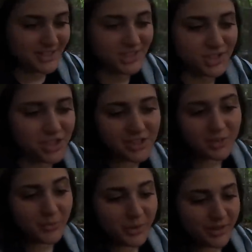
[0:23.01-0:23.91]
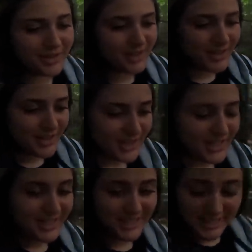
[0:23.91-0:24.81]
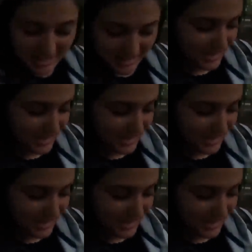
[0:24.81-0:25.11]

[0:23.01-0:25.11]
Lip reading: It's a chilly one, and this